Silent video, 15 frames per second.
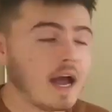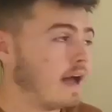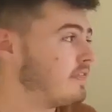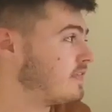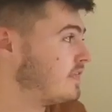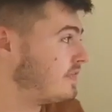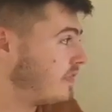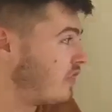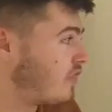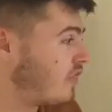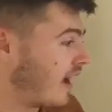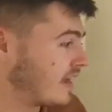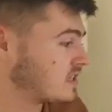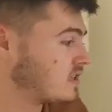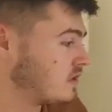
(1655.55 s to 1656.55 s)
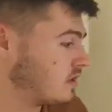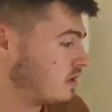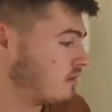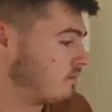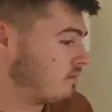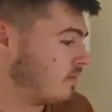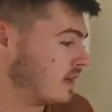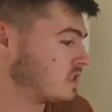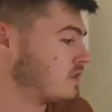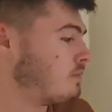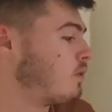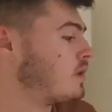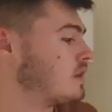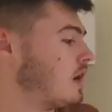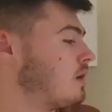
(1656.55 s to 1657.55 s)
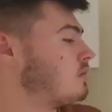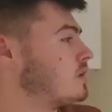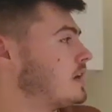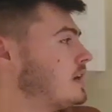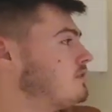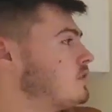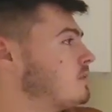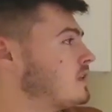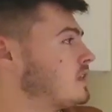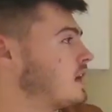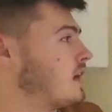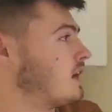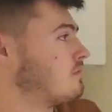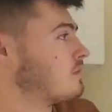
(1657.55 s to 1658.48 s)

And that's the point that I want to leave you with here.